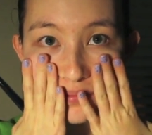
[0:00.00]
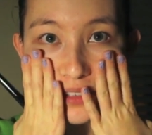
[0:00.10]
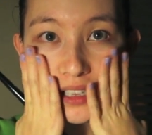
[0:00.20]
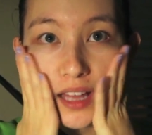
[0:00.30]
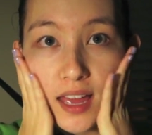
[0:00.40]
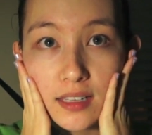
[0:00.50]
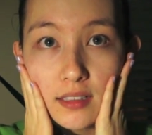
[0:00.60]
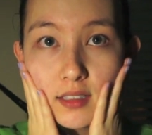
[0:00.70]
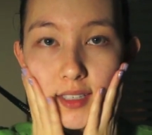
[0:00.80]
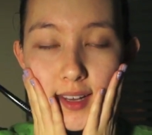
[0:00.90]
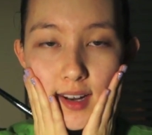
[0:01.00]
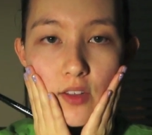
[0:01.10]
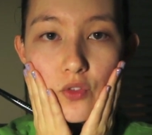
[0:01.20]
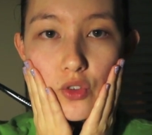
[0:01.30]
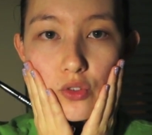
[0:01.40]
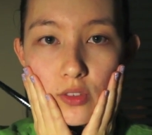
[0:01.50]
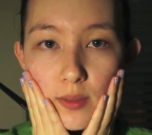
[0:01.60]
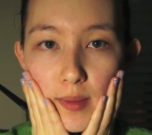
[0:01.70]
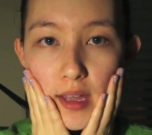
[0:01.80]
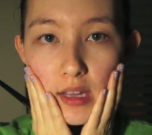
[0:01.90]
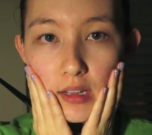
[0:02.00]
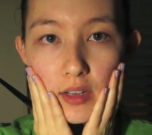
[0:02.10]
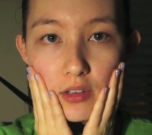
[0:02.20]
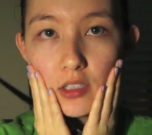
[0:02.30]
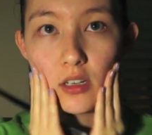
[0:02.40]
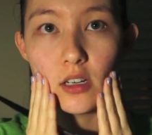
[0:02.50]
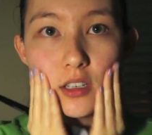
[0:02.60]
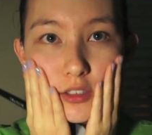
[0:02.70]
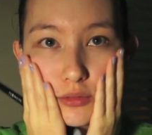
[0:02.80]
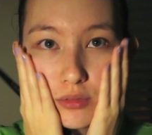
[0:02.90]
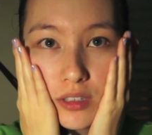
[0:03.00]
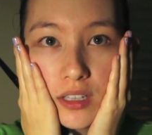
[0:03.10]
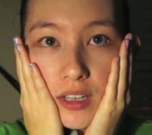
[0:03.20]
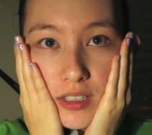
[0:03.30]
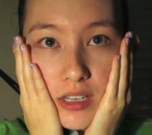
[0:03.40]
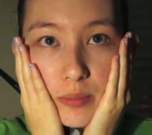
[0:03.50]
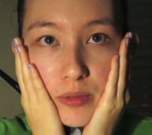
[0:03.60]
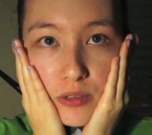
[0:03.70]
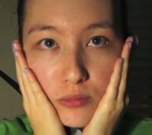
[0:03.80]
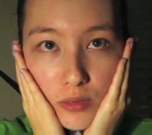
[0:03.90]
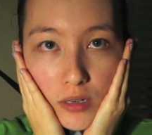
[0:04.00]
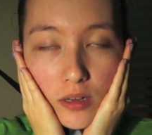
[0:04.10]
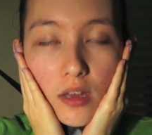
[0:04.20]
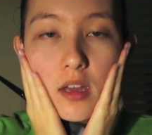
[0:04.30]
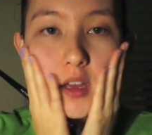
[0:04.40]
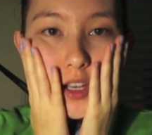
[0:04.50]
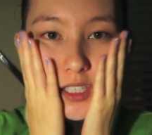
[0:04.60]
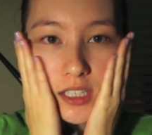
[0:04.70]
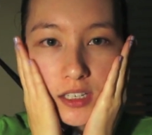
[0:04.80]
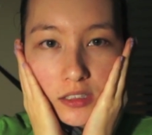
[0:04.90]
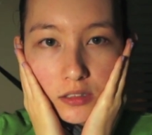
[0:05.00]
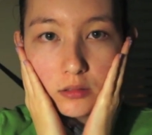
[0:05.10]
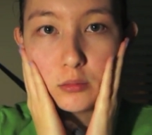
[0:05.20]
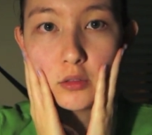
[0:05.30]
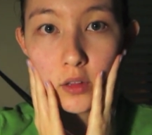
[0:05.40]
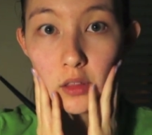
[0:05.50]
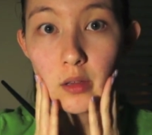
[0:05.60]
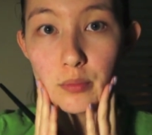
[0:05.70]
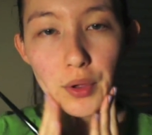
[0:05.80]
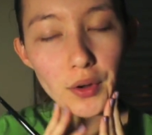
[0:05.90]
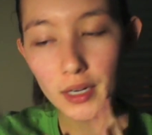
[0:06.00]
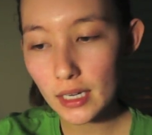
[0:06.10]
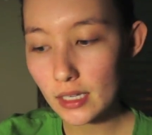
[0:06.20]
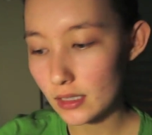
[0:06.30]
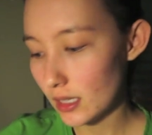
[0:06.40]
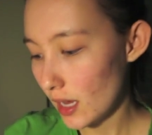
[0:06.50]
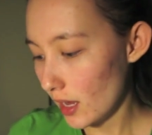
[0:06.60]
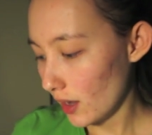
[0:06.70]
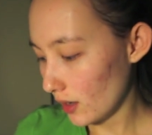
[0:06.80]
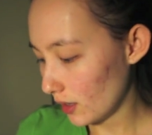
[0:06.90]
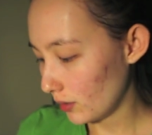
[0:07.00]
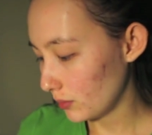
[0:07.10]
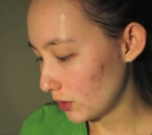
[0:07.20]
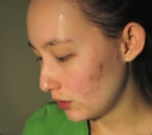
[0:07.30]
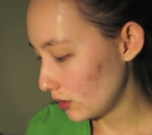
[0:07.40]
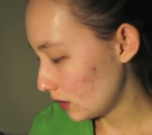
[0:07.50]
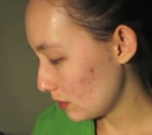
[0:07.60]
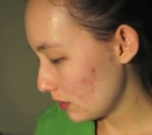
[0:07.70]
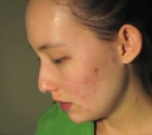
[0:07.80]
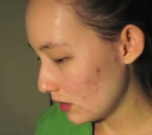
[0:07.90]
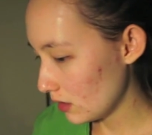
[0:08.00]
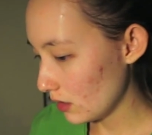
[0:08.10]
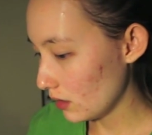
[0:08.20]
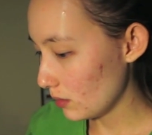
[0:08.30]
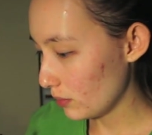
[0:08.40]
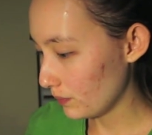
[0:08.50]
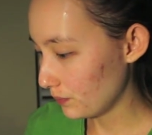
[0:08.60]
cleansed and I've used my Clarisonic to really get deep into my skin to remove all the impurities. So just some of the